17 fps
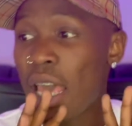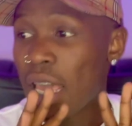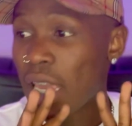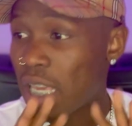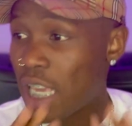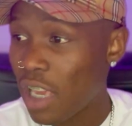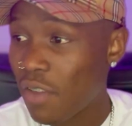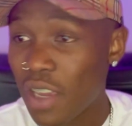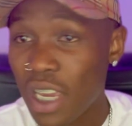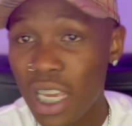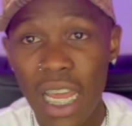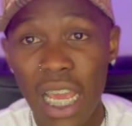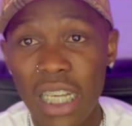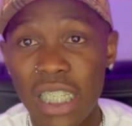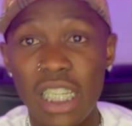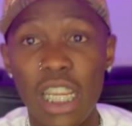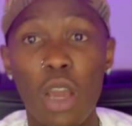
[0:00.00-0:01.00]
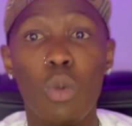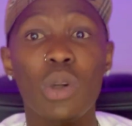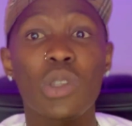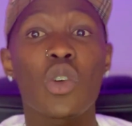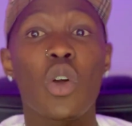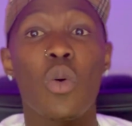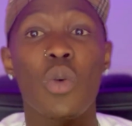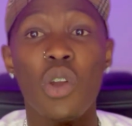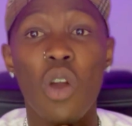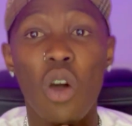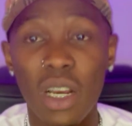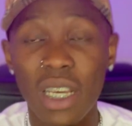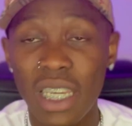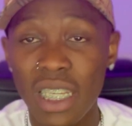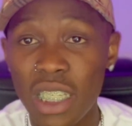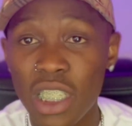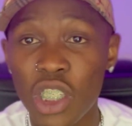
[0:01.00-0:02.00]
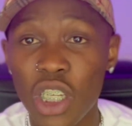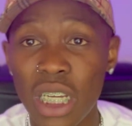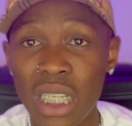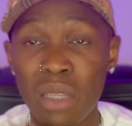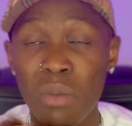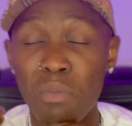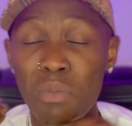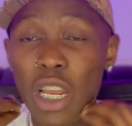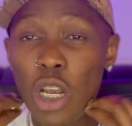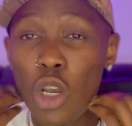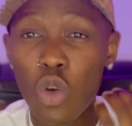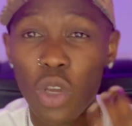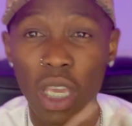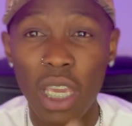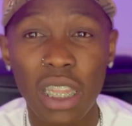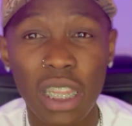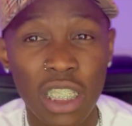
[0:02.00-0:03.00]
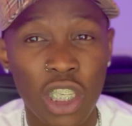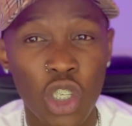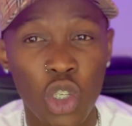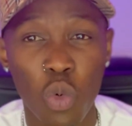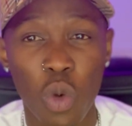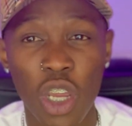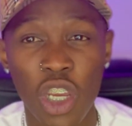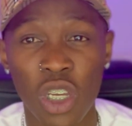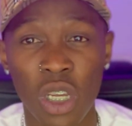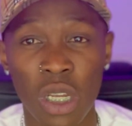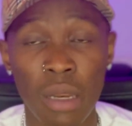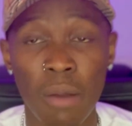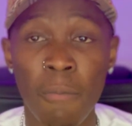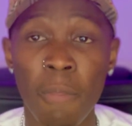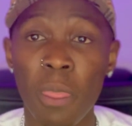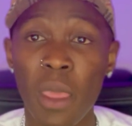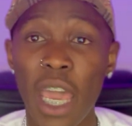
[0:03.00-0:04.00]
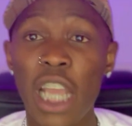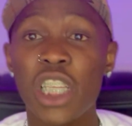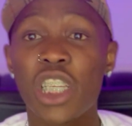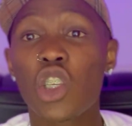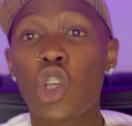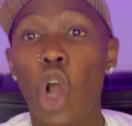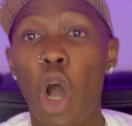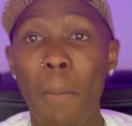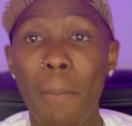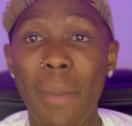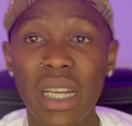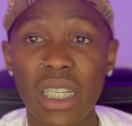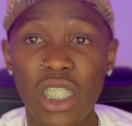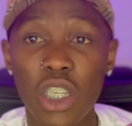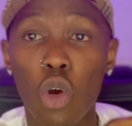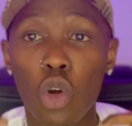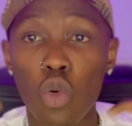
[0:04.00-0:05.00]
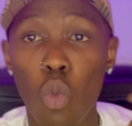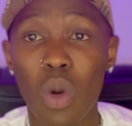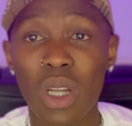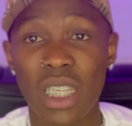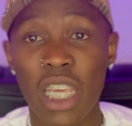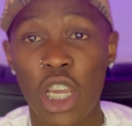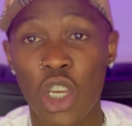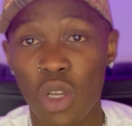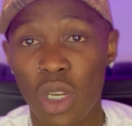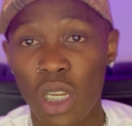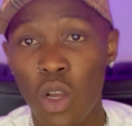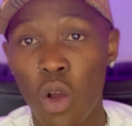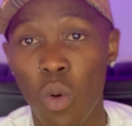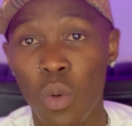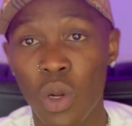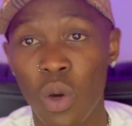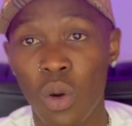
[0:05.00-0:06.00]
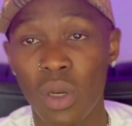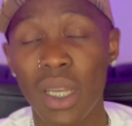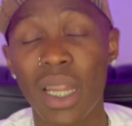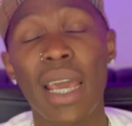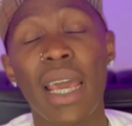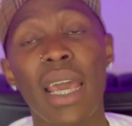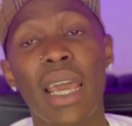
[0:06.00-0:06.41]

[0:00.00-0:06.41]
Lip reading: giving an idea what's going on. This is just me looking at the situation and just commenting on what's actually going on.